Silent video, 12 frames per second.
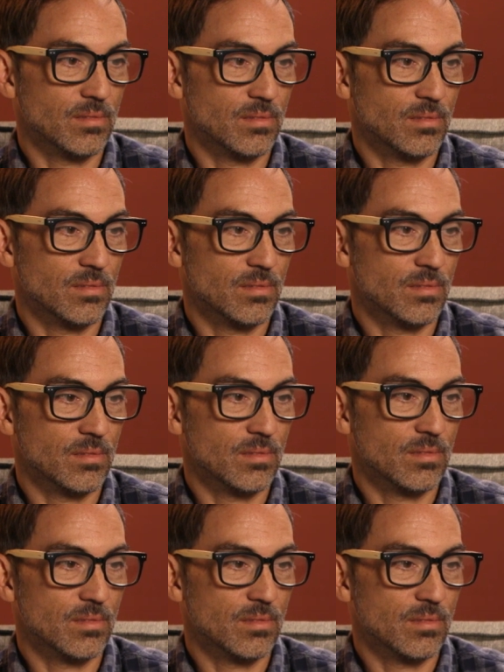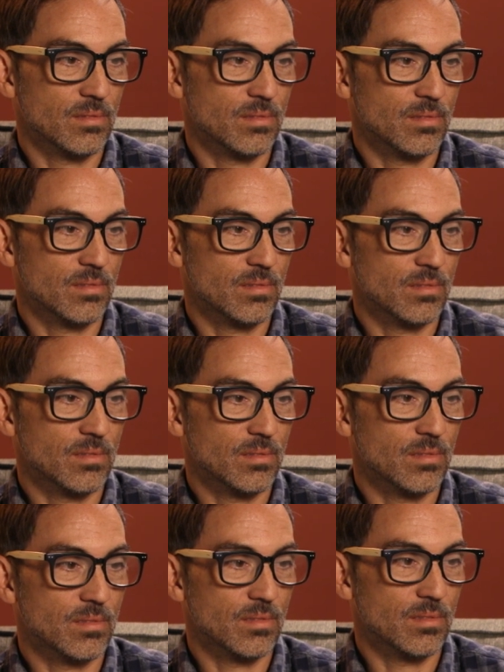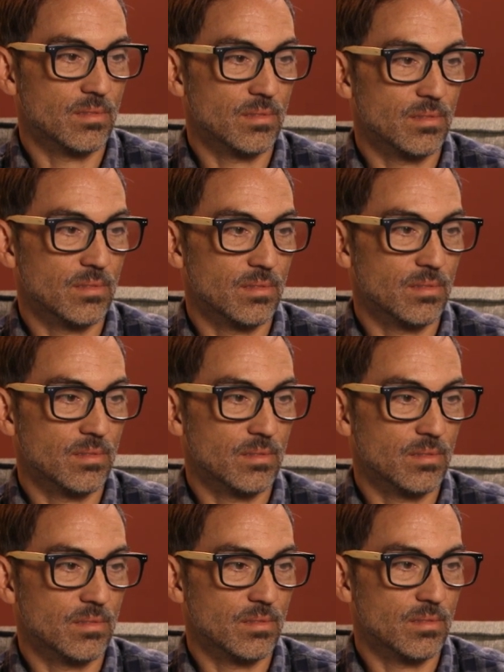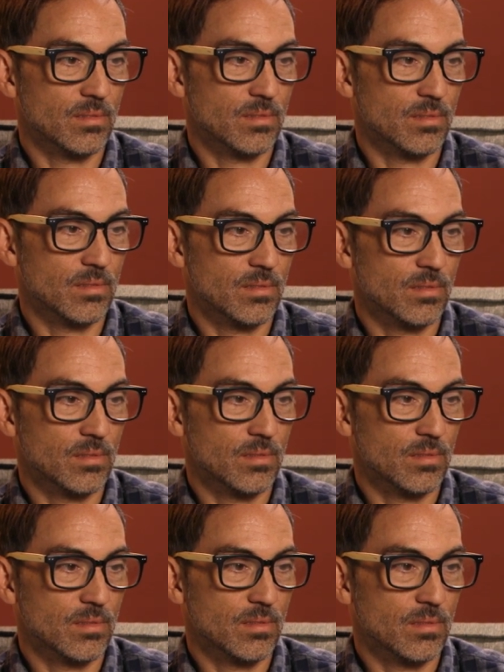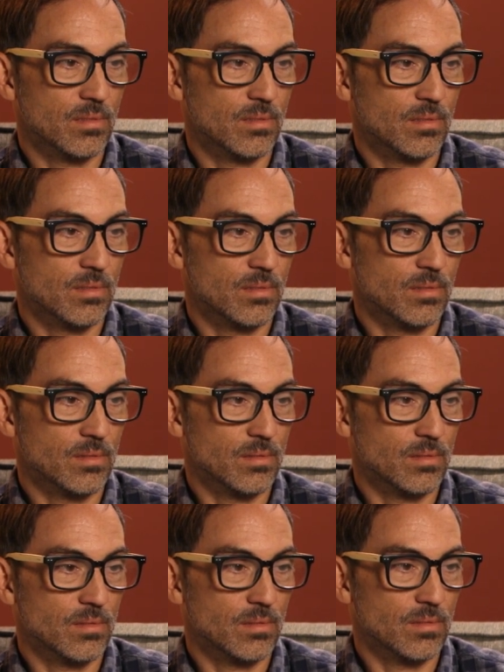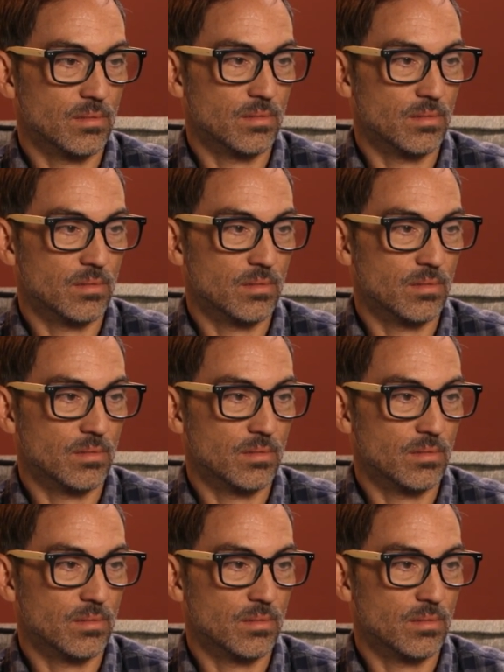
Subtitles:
No words are spoken by the person on screen.